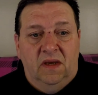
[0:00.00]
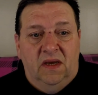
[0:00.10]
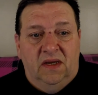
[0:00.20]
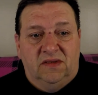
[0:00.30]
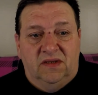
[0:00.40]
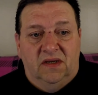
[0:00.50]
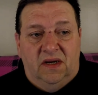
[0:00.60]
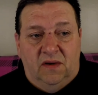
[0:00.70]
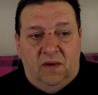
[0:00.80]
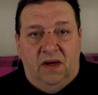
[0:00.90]
it's a
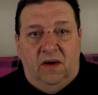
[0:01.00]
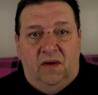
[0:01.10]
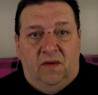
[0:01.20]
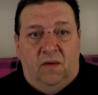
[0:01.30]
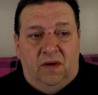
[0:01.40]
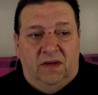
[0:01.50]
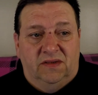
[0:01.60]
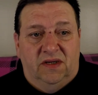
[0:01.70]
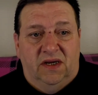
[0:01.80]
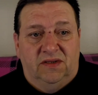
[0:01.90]
great
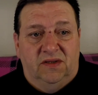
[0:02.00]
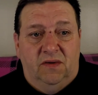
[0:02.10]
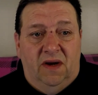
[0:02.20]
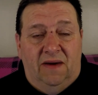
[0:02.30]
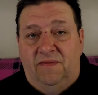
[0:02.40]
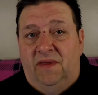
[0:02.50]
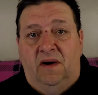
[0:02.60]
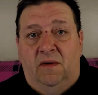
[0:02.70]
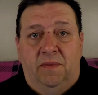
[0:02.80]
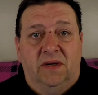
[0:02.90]
organization. You have
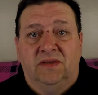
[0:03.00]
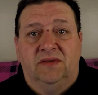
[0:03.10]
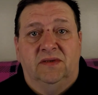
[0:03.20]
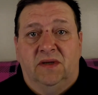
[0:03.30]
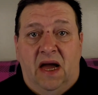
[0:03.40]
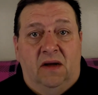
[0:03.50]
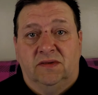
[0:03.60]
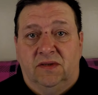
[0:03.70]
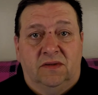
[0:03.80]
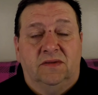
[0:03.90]
therapists,
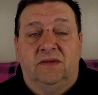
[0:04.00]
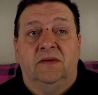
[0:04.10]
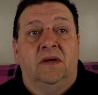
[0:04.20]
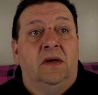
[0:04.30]
counselors,